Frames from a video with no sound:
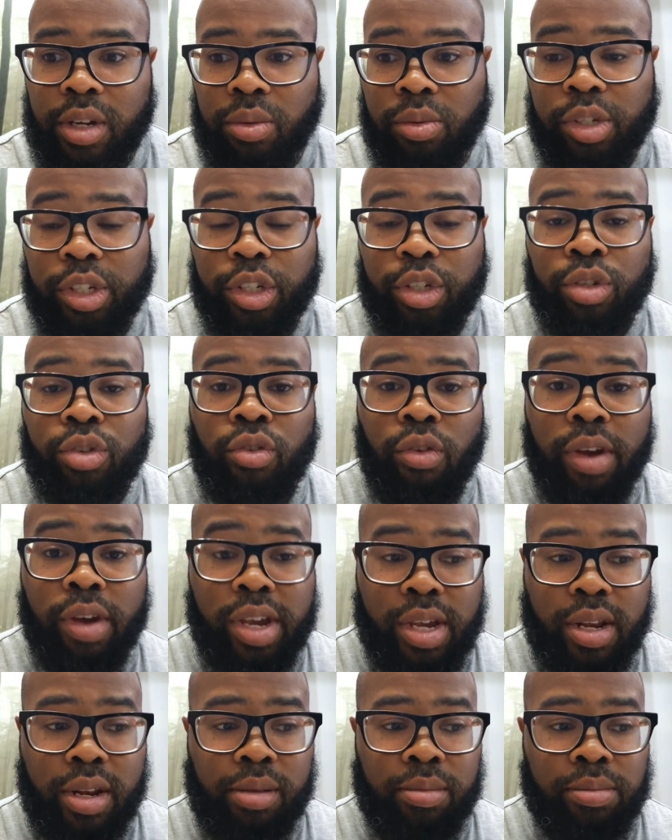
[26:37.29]
which are
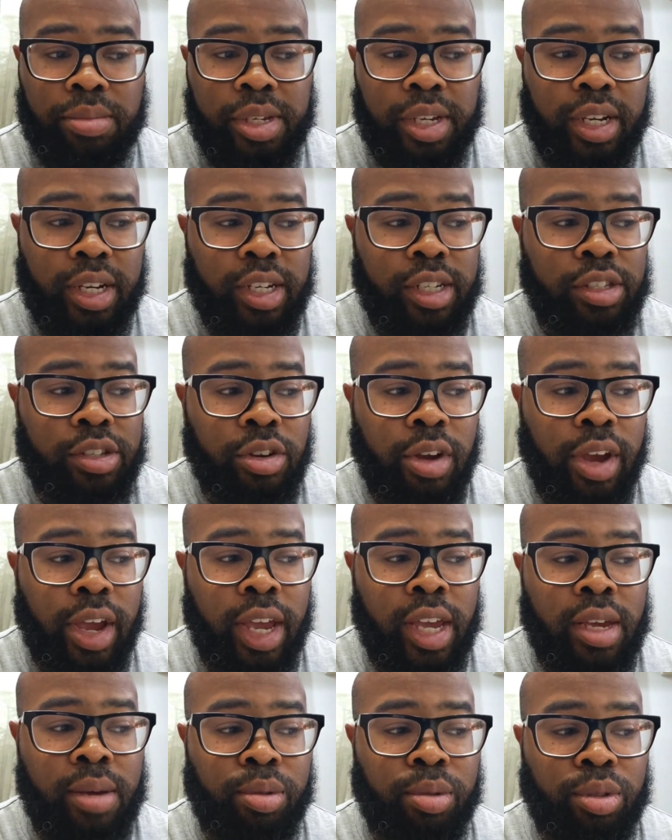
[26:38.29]
great because you're
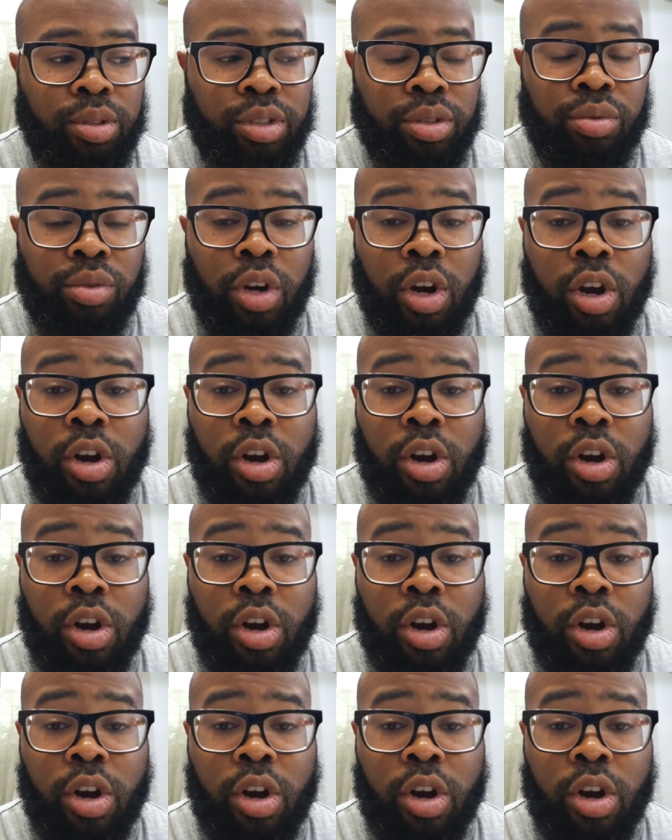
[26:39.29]
able to